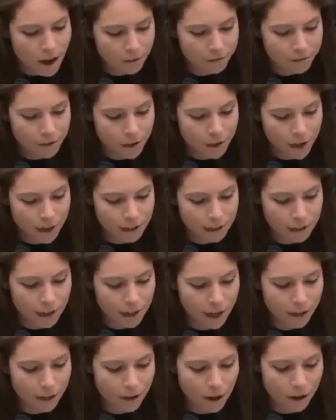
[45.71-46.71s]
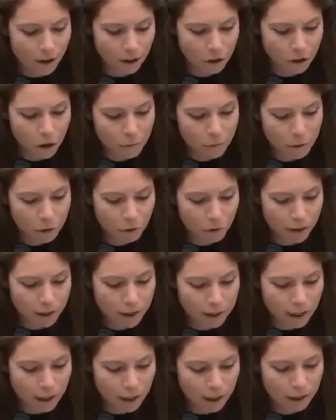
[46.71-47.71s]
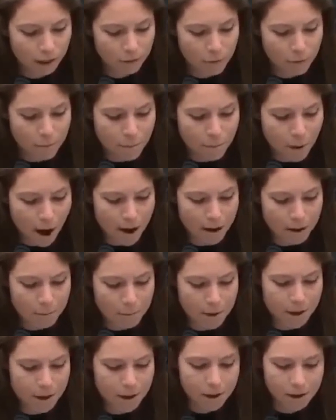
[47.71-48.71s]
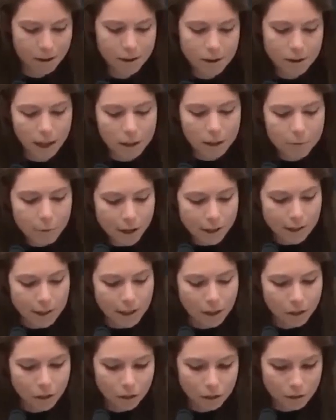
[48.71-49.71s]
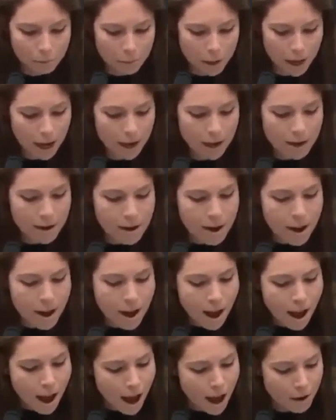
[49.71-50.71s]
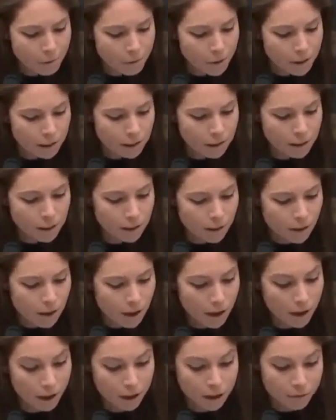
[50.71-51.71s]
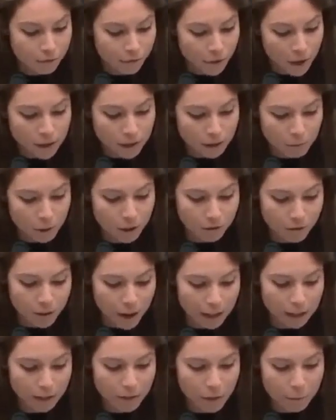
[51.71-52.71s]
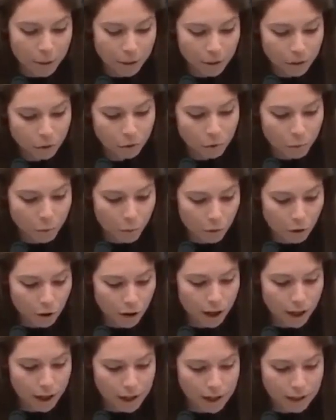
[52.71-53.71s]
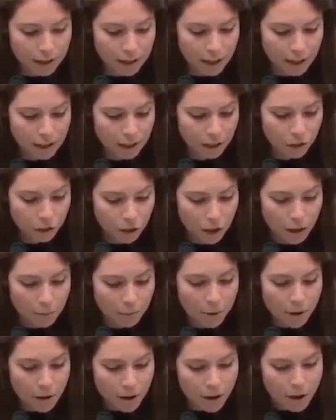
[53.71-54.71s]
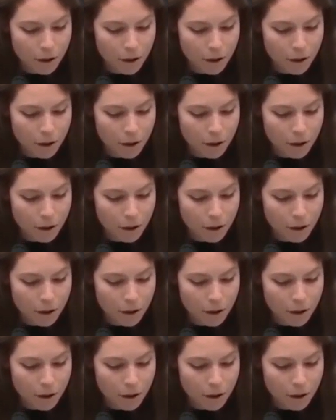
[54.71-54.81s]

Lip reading: A few days later, on October 22nd, when Biden appeared in the second presidential debate and was confronted with the facts of the Post's reporting, he said to Trump,